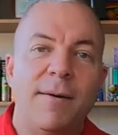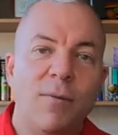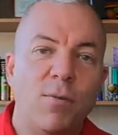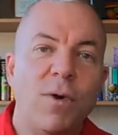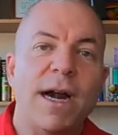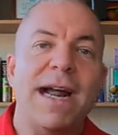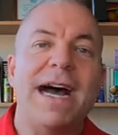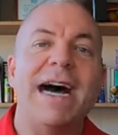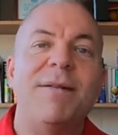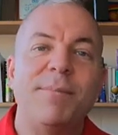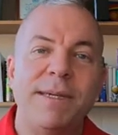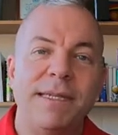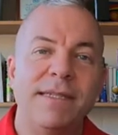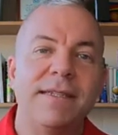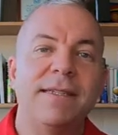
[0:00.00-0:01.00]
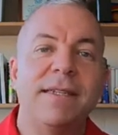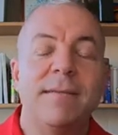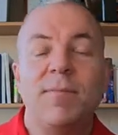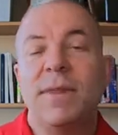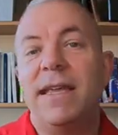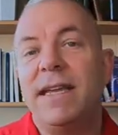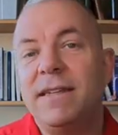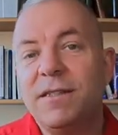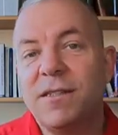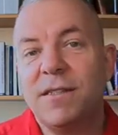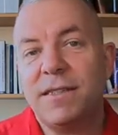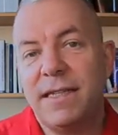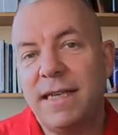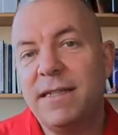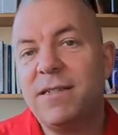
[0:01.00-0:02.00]
what happens in
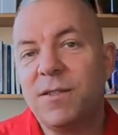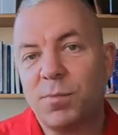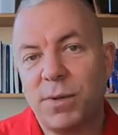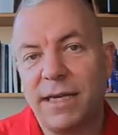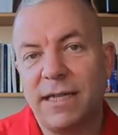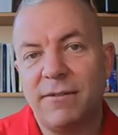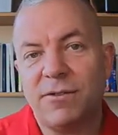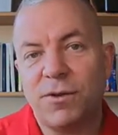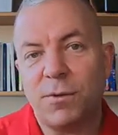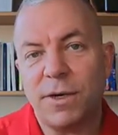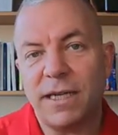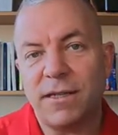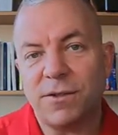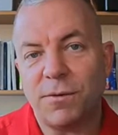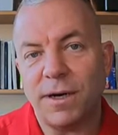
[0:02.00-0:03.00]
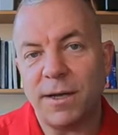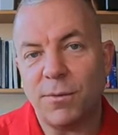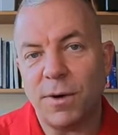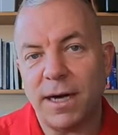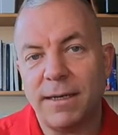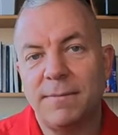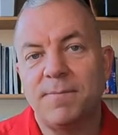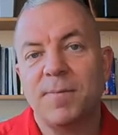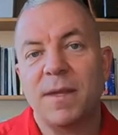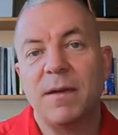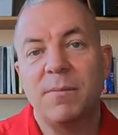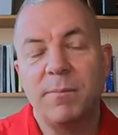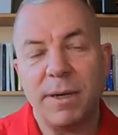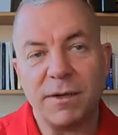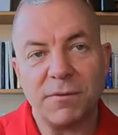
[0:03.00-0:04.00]
spring of 2021.
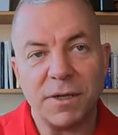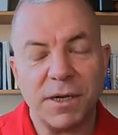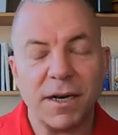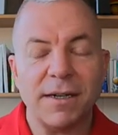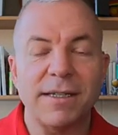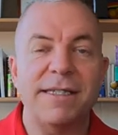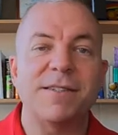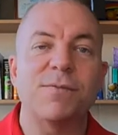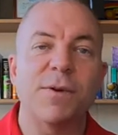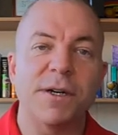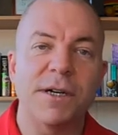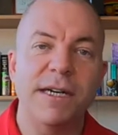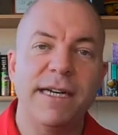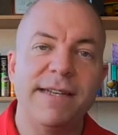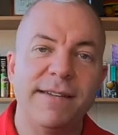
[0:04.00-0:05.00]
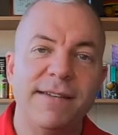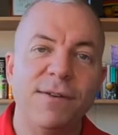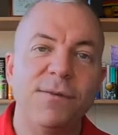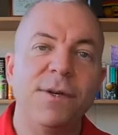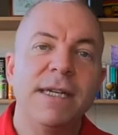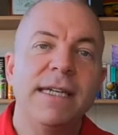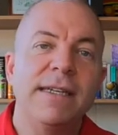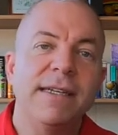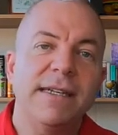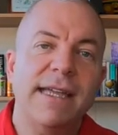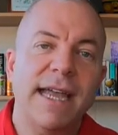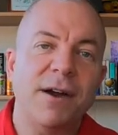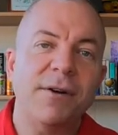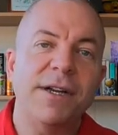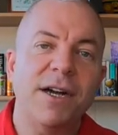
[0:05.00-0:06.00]
But regardless, we're going to
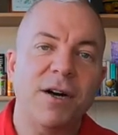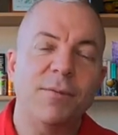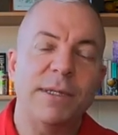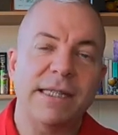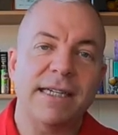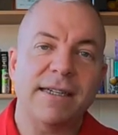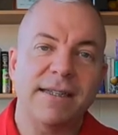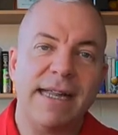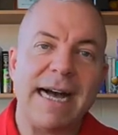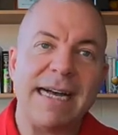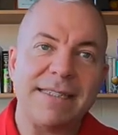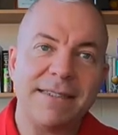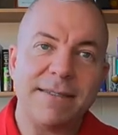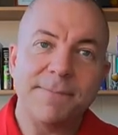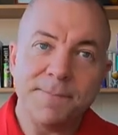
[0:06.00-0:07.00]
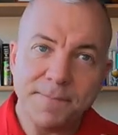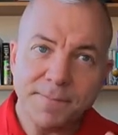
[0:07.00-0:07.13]
carry on with the class.